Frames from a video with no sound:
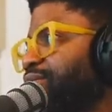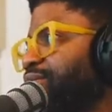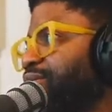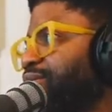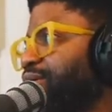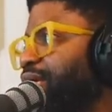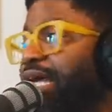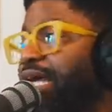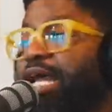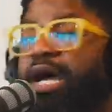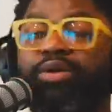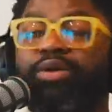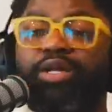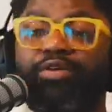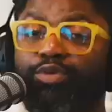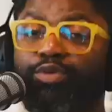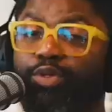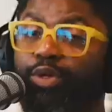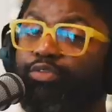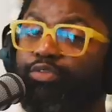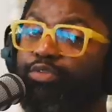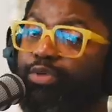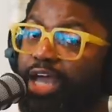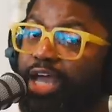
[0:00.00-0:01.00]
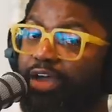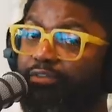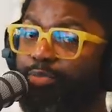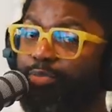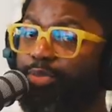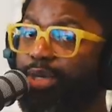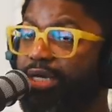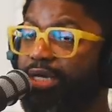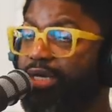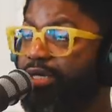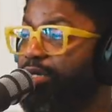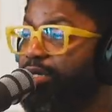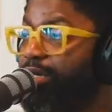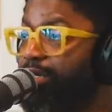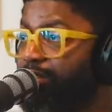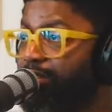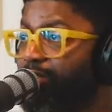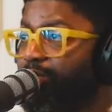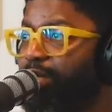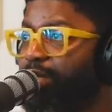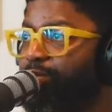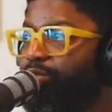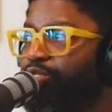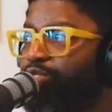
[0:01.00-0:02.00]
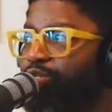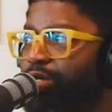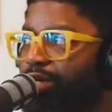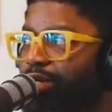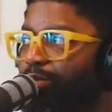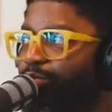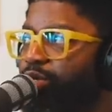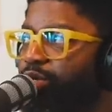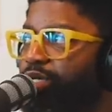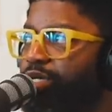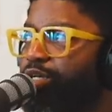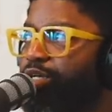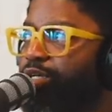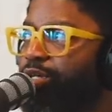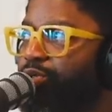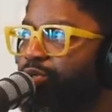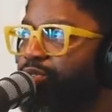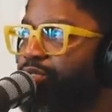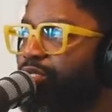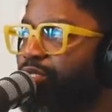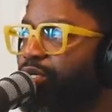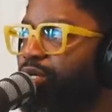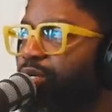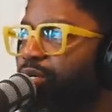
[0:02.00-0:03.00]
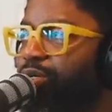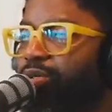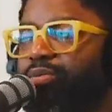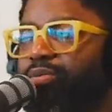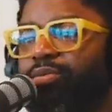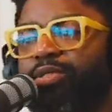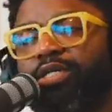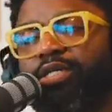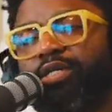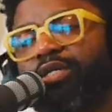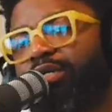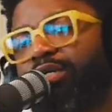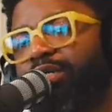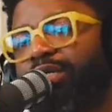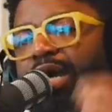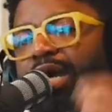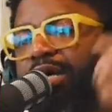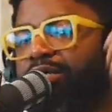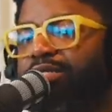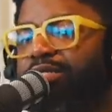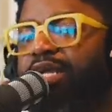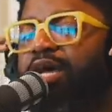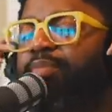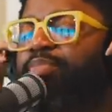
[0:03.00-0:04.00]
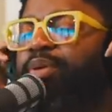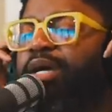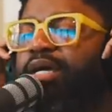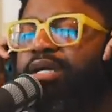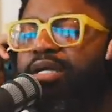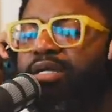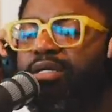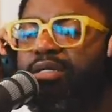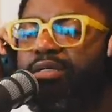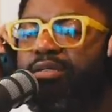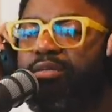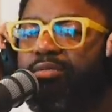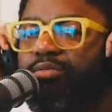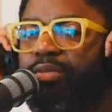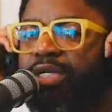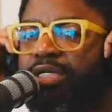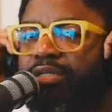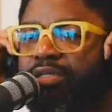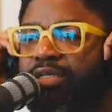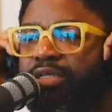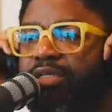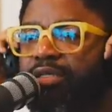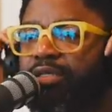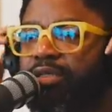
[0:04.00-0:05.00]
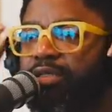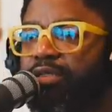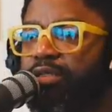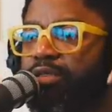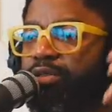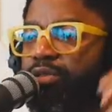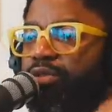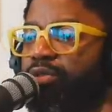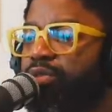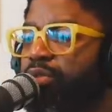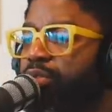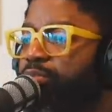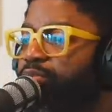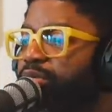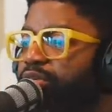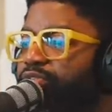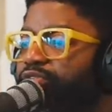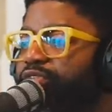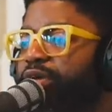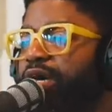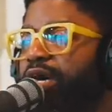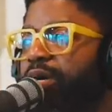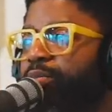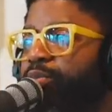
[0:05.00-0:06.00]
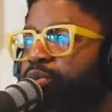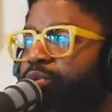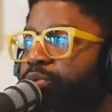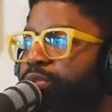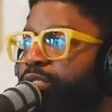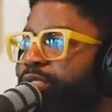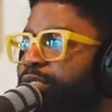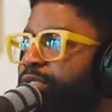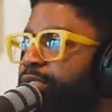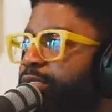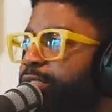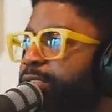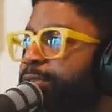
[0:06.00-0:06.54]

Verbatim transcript: And I don't even know if you have a petty cousin, but I'm just trying to bring it closer to home. God's not petty, Mindy. You're going to be fine, booby.